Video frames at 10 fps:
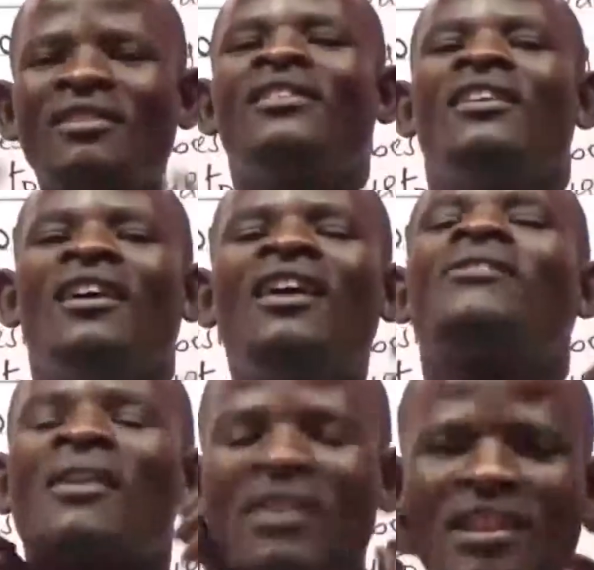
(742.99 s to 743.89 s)
You
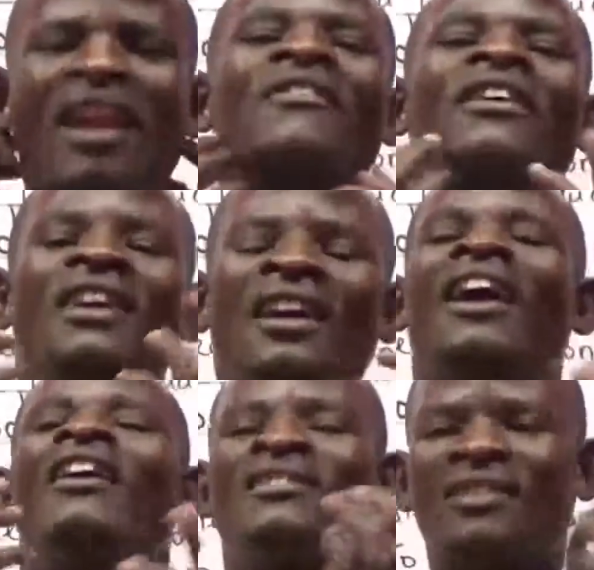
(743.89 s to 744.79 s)
have the salivary
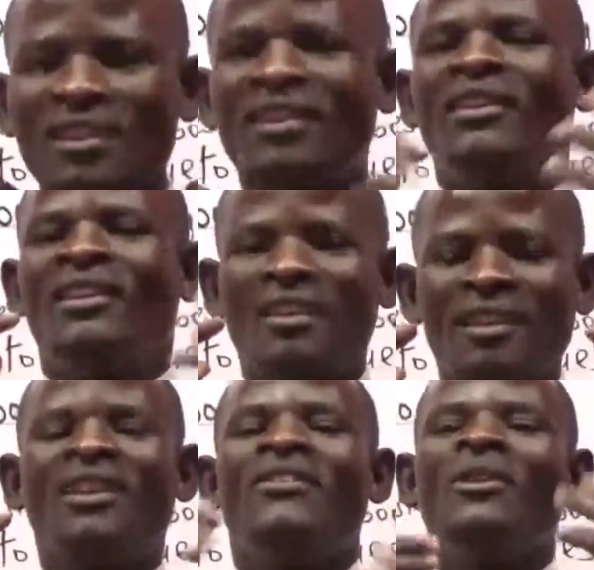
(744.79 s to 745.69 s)
glands
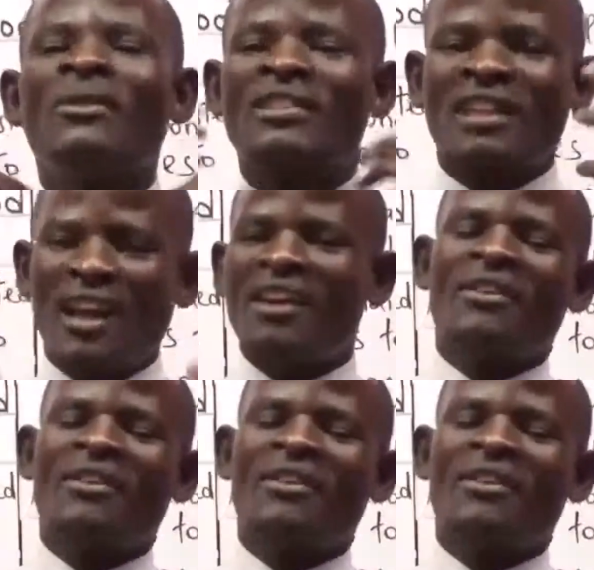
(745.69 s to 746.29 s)
giving you the saliva.